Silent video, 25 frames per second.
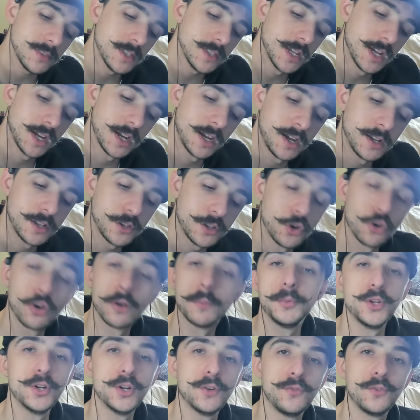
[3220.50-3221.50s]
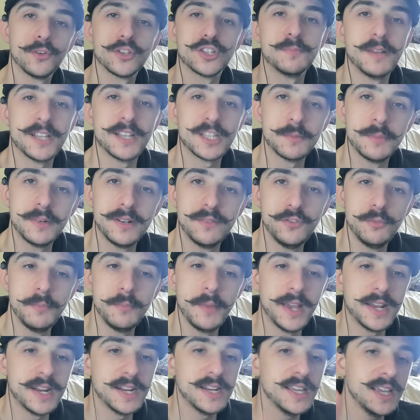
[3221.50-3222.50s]
Uh, you're a beautiful specimen of
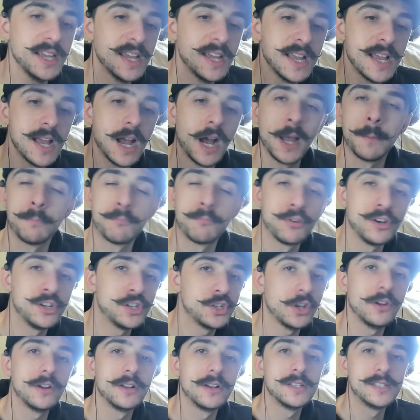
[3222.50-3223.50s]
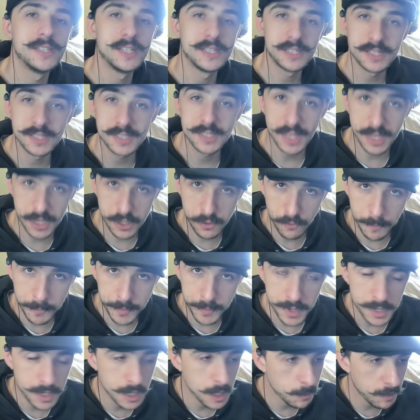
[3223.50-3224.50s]
humanity. I appreciate your existence. Thank you for
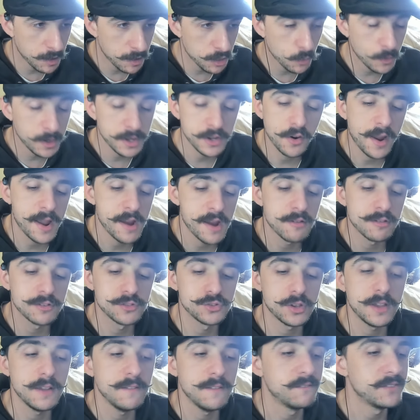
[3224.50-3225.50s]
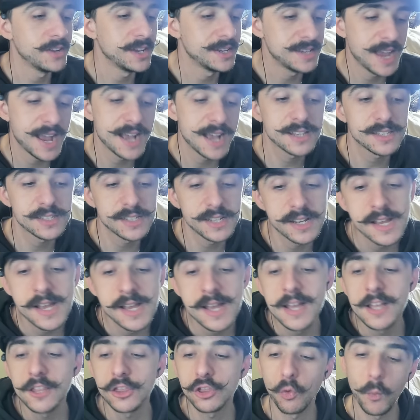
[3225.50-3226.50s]
being here, by the way. Your hair is looking fantastic.
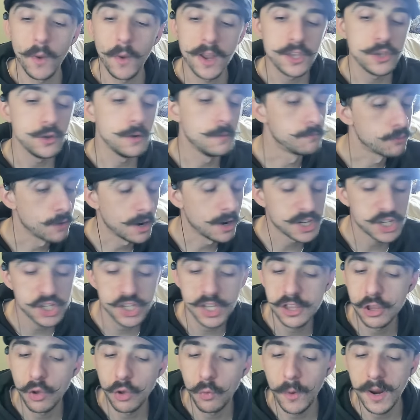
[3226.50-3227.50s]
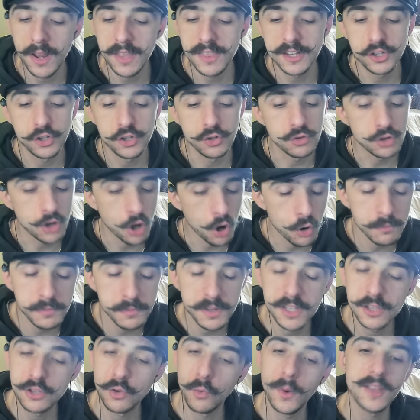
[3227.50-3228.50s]
The way you brushed it, the way that you combed
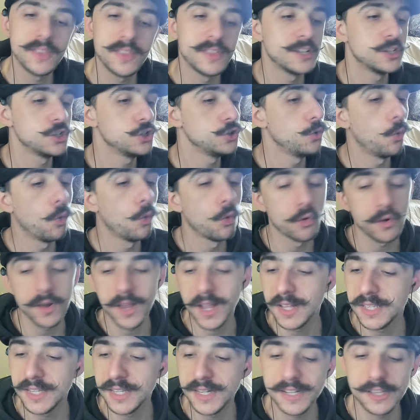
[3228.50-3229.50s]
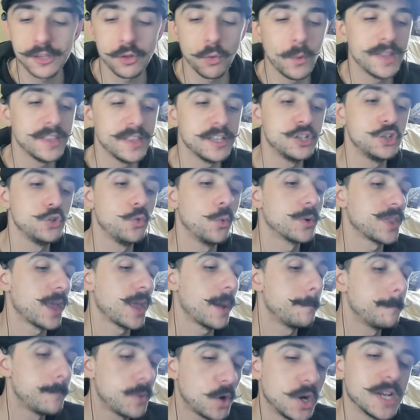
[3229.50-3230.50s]
it, the way that you oriented it, the way that you wore
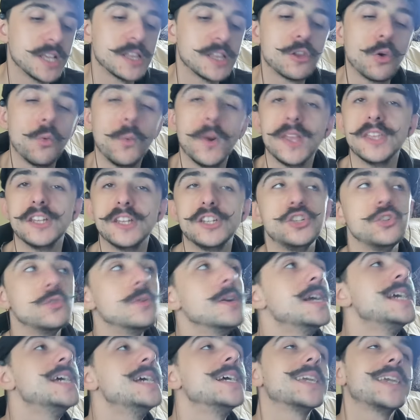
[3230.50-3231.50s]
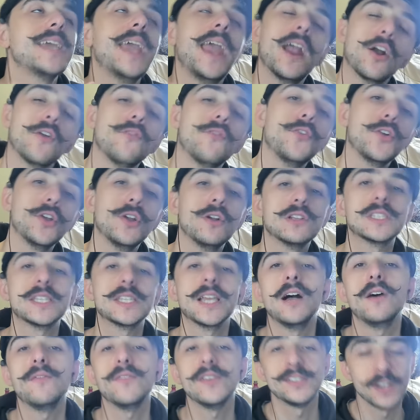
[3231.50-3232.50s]
that bonnet, the way that you care for
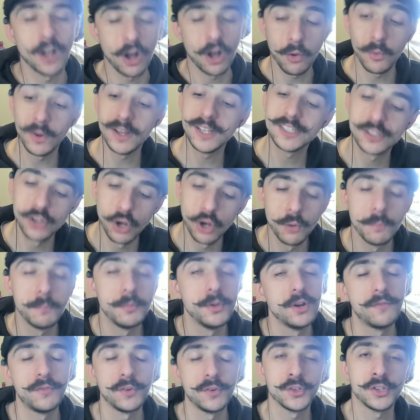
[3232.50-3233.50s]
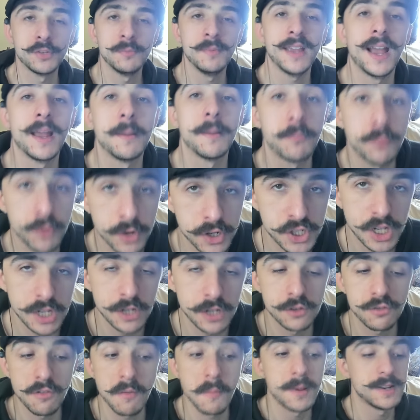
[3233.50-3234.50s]
yourself is always so beautiful to me. I appreciate you
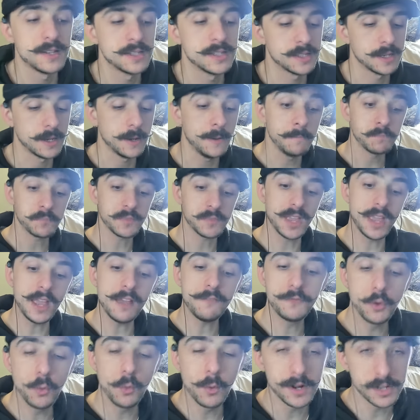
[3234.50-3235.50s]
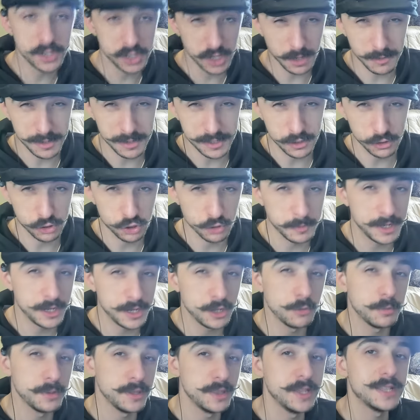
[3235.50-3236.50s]
tremendously. If you want to check out my social media,
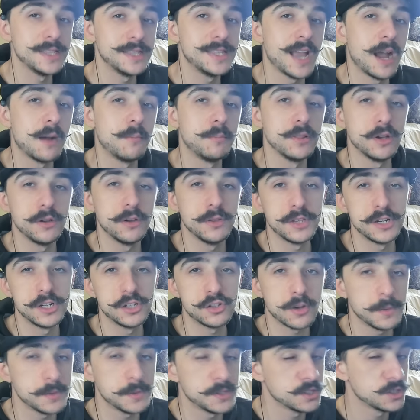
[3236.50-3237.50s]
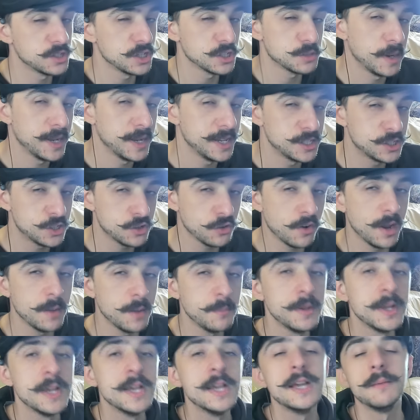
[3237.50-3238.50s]
it'll be linked down below in the description. It's just my Instagram,
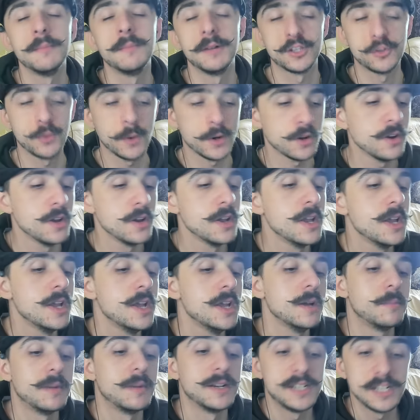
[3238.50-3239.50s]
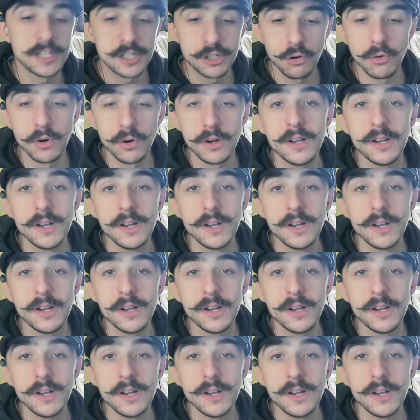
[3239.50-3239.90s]
my Twitter, my Discord,